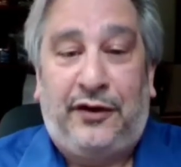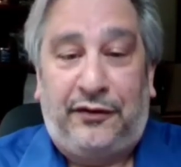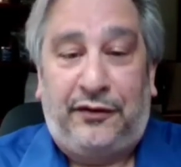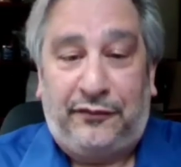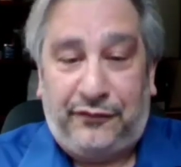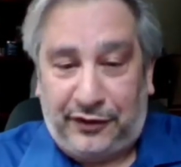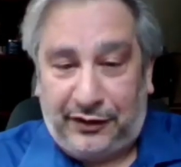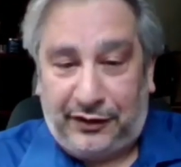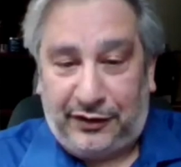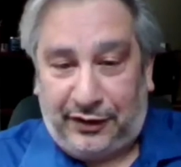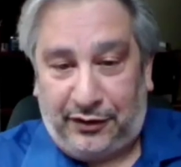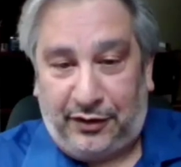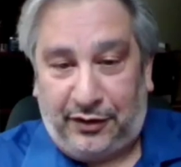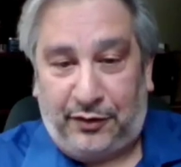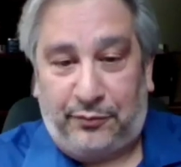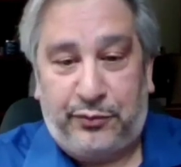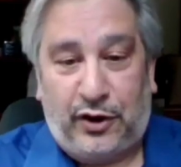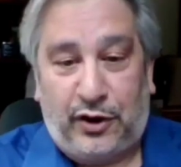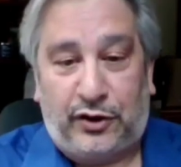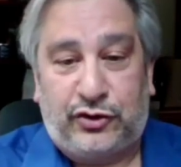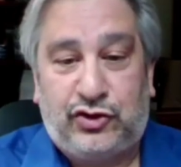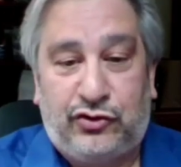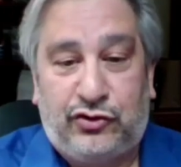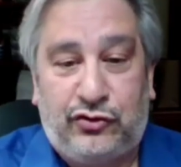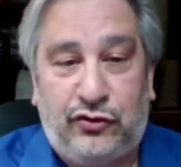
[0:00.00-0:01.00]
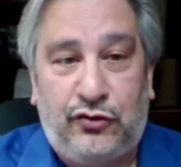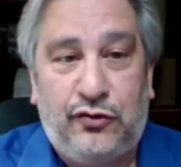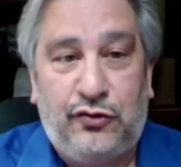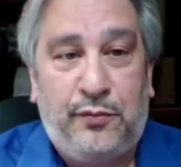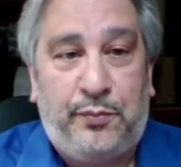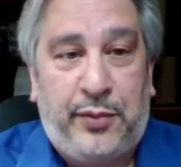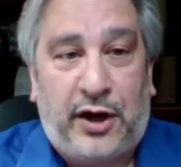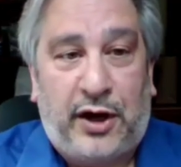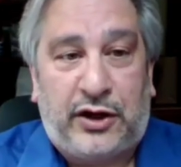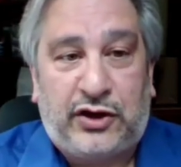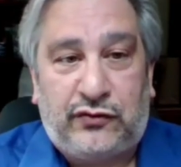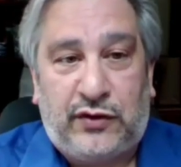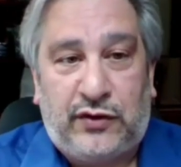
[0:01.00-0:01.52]
If a true
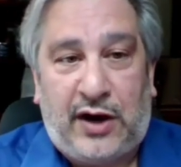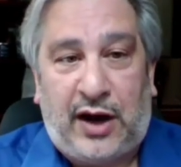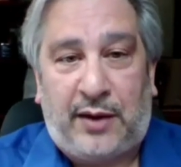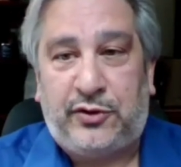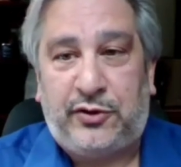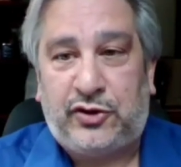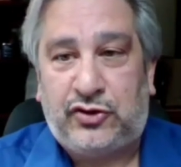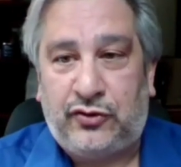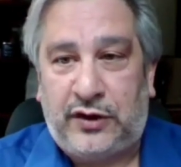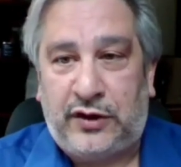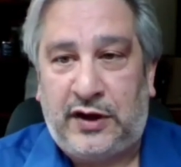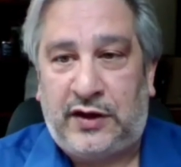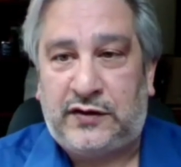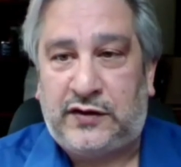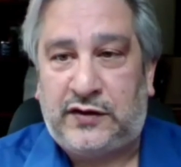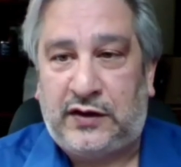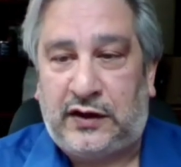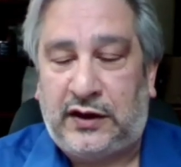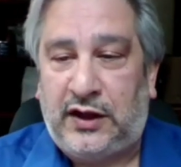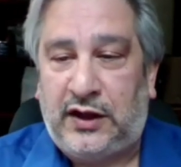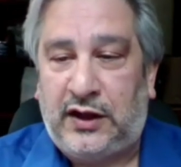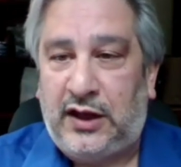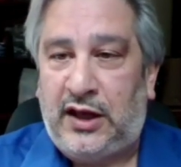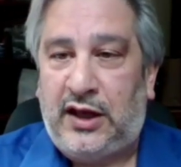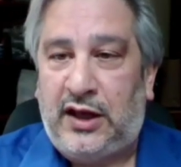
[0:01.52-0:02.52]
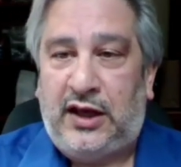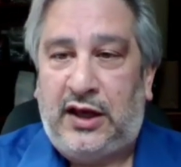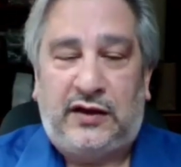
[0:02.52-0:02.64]
bus rapid transit